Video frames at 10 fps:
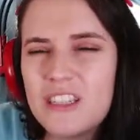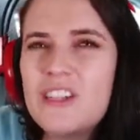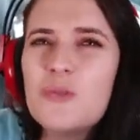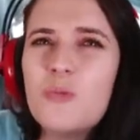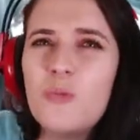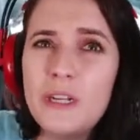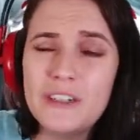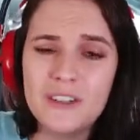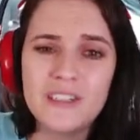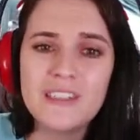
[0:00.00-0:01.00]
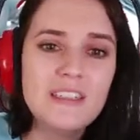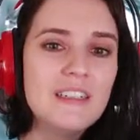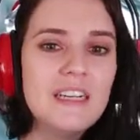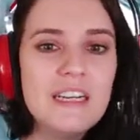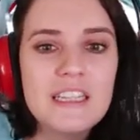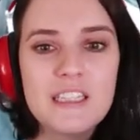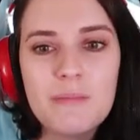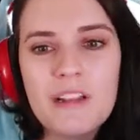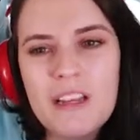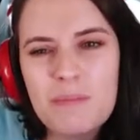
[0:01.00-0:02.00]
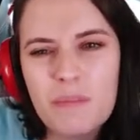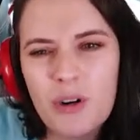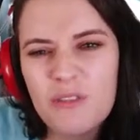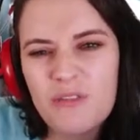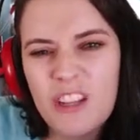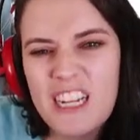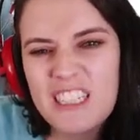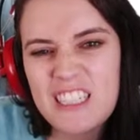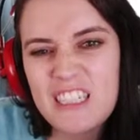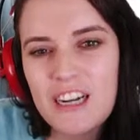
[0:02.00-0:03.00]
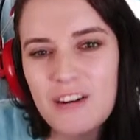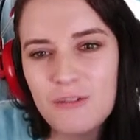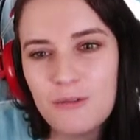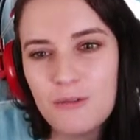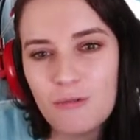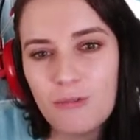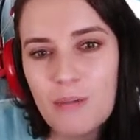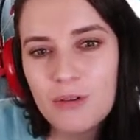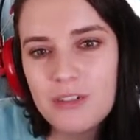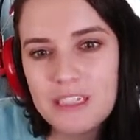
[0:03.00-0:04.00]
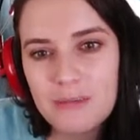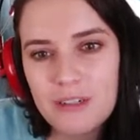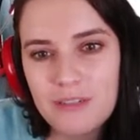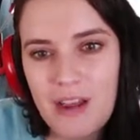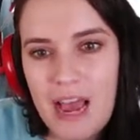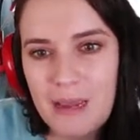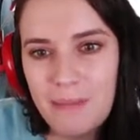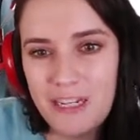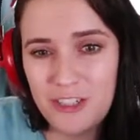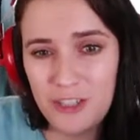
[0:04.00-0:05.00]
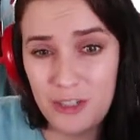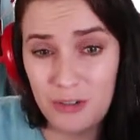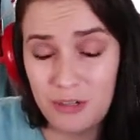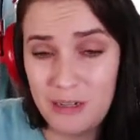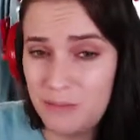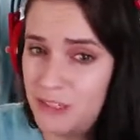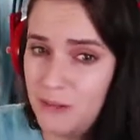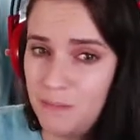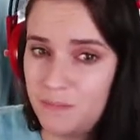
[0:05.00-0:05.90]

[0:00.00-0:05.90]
That's weird. The smell like burnt flesh and rubble. It smells of high-pitched screams.